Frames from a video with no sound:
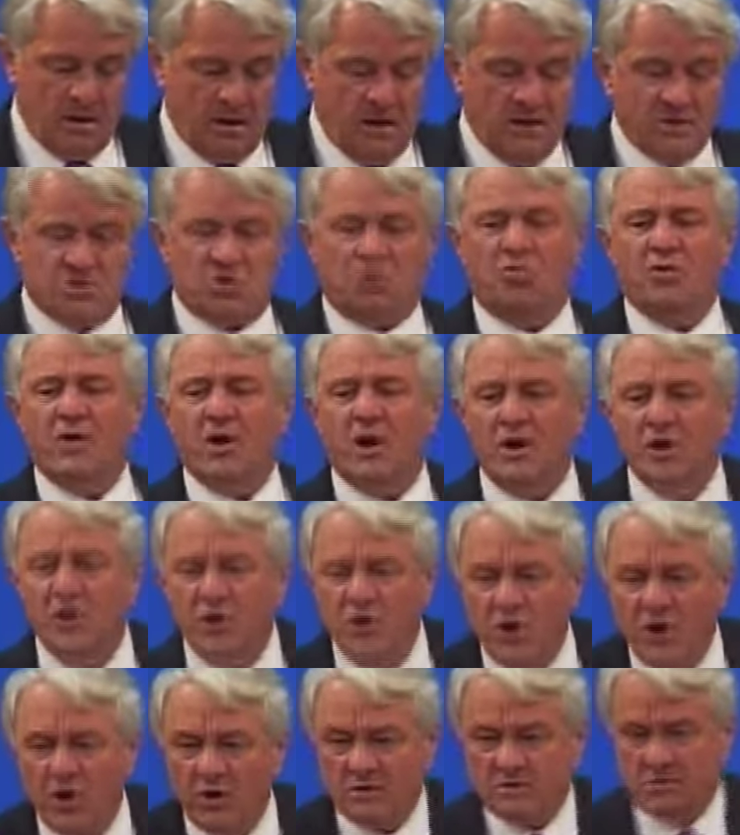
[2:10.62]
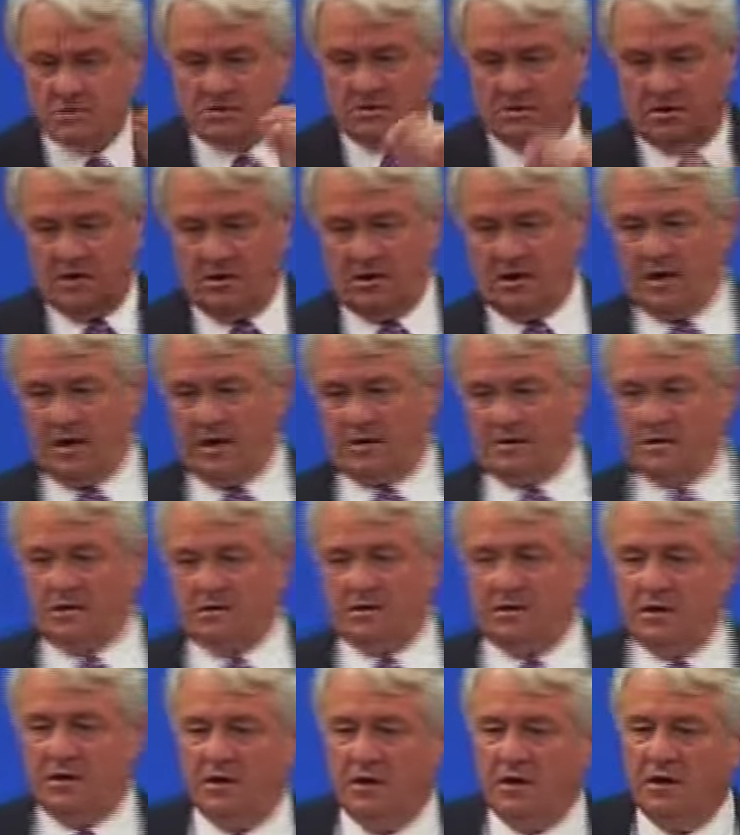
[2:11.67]
So we are not like
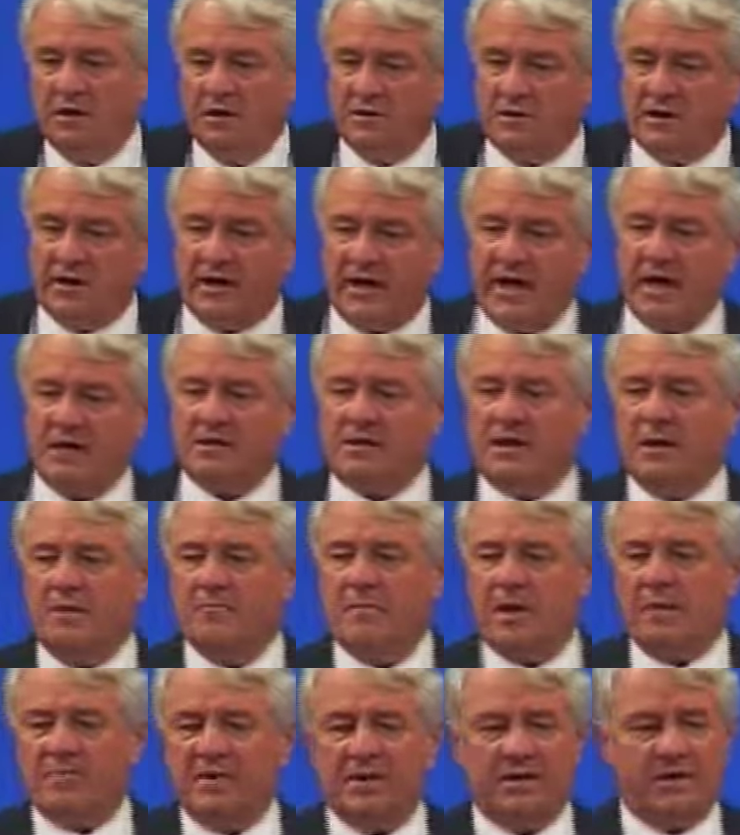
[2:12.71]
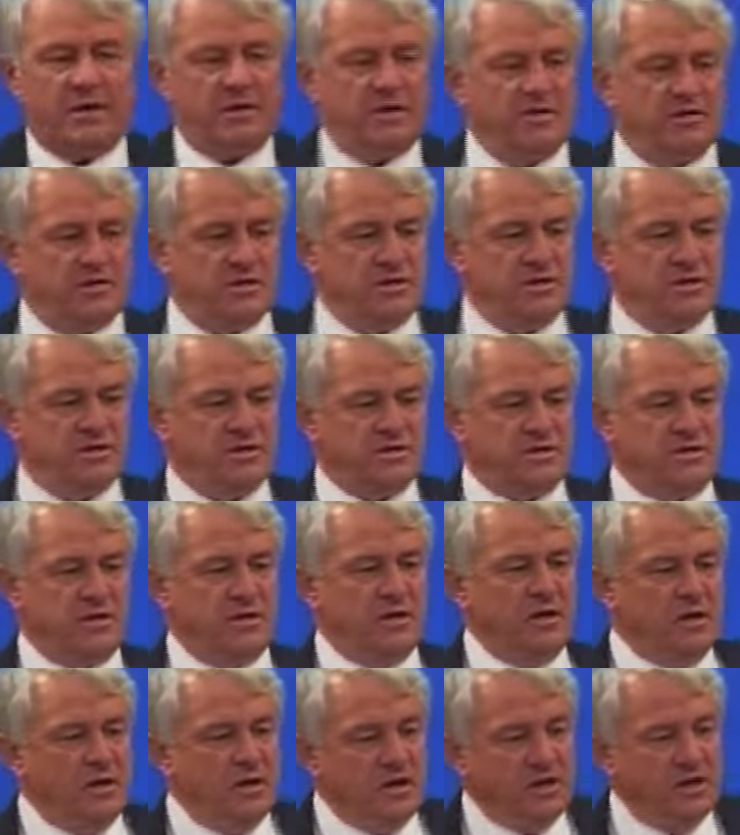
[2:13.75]
the CAD/CAM applications
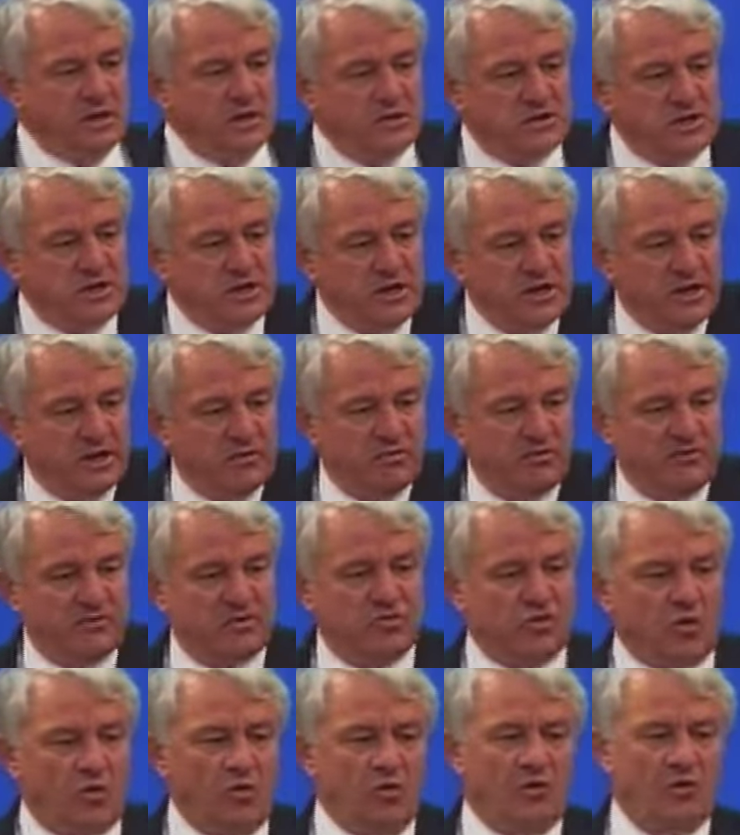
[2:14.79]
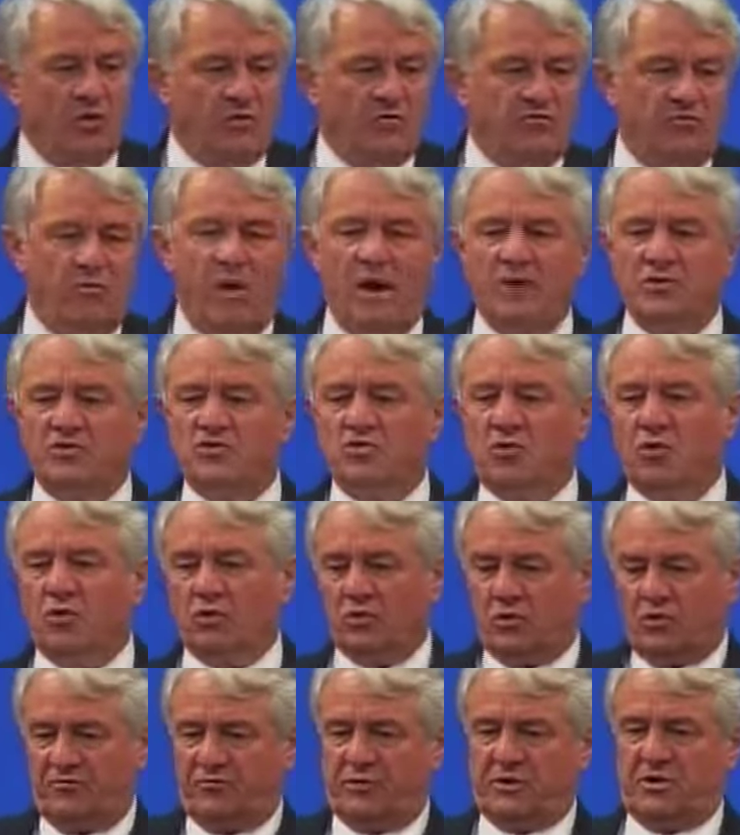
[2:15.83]
dealing with the drawing of one
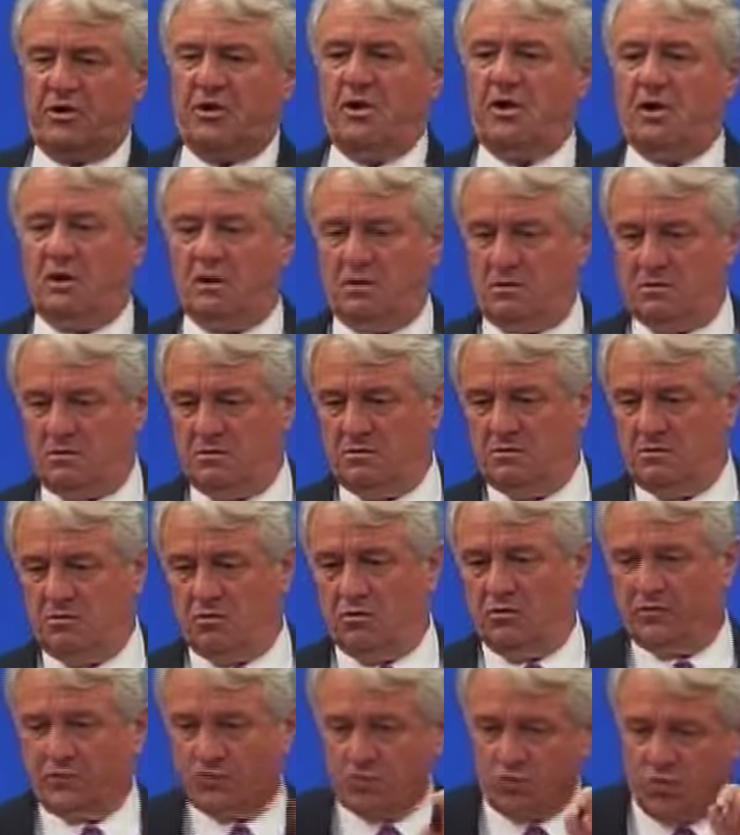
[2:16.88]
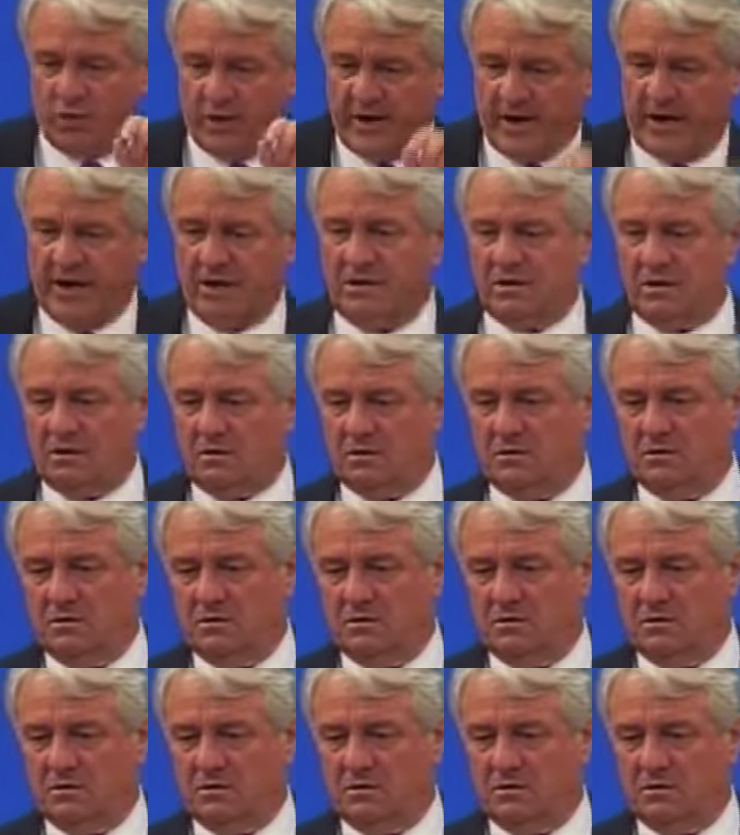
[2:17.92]
door of a car, or the door handle,